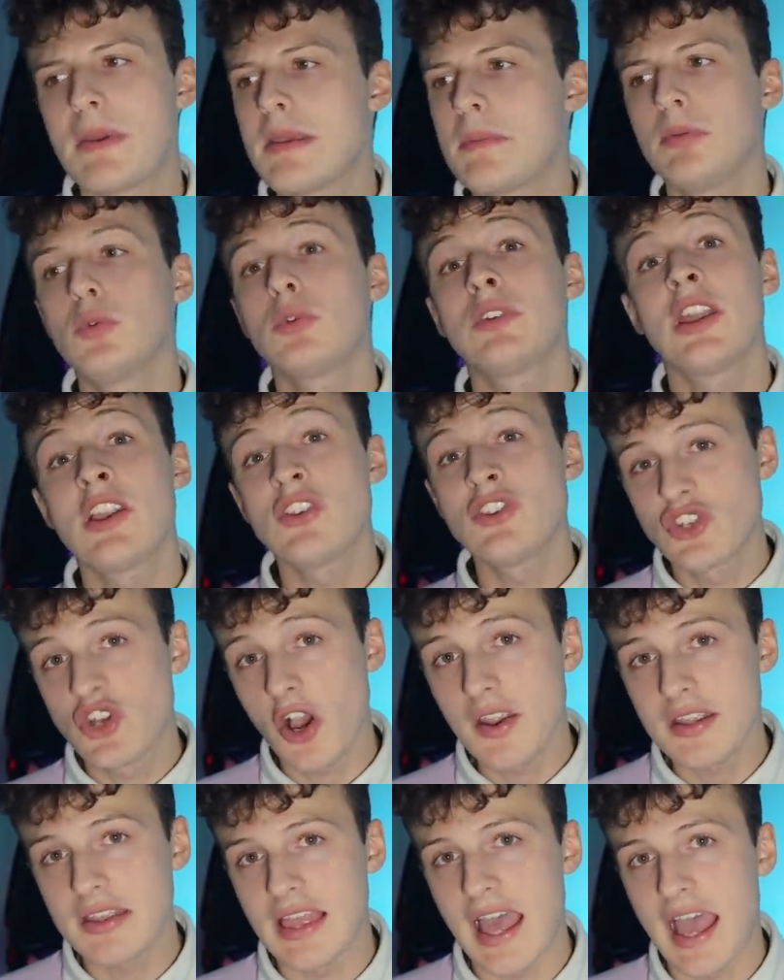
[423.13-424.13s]
people wouldn't
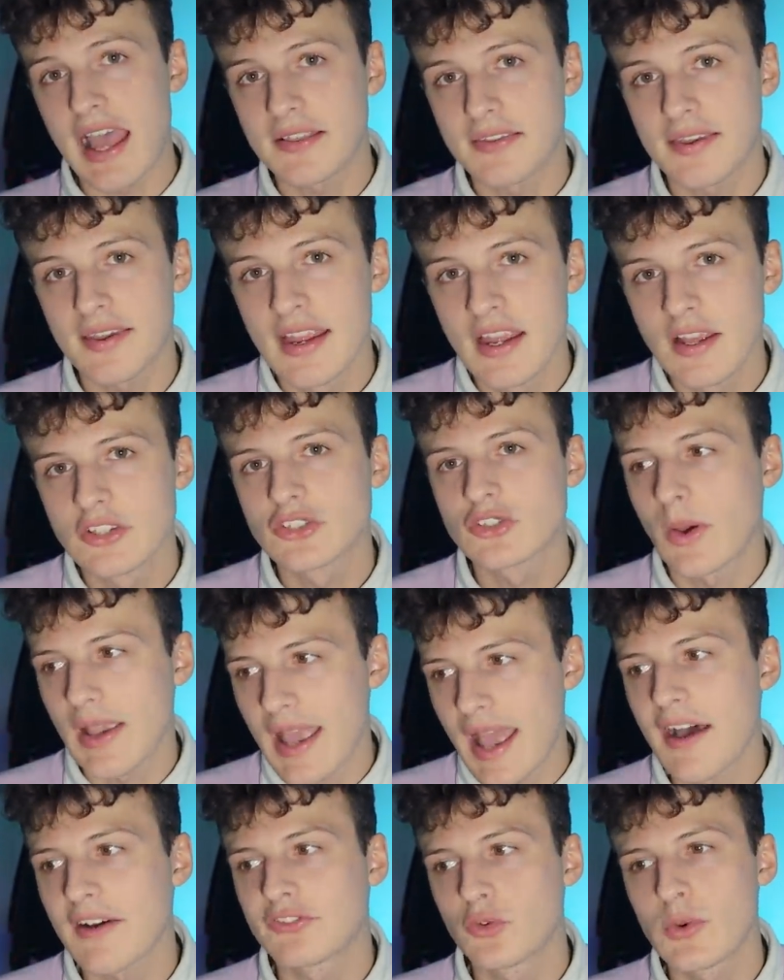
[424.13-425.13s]
enjoy that, so
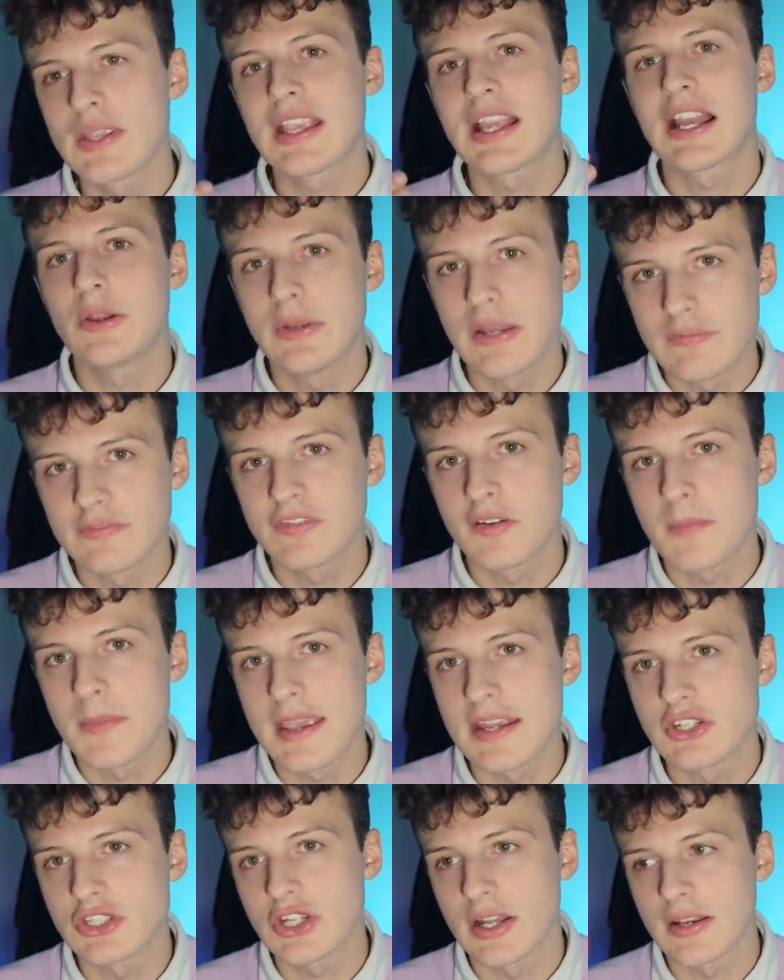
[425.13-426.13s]
I have to include
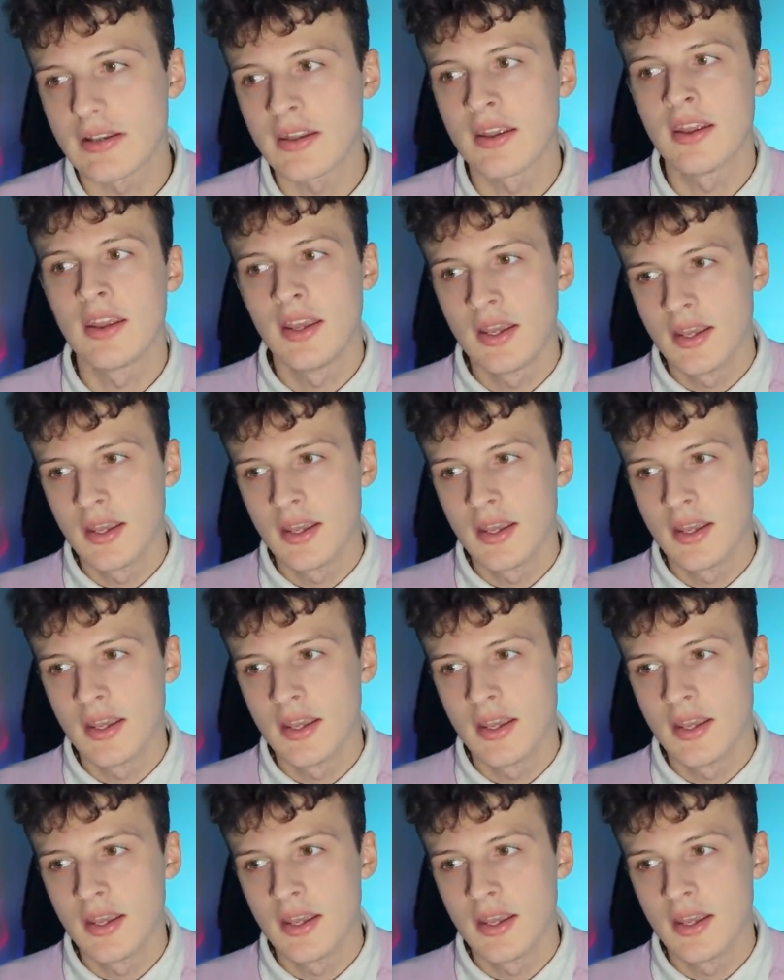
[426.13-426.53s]
information.